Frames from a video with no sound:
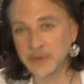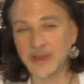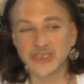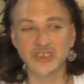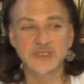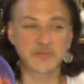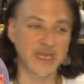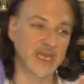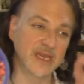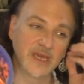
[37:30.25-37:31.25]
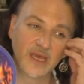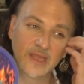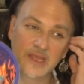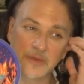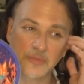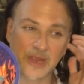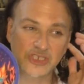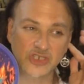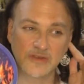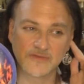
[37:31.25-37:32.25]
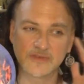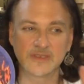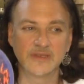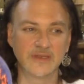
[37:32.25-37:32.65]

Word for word: It might just be the impression of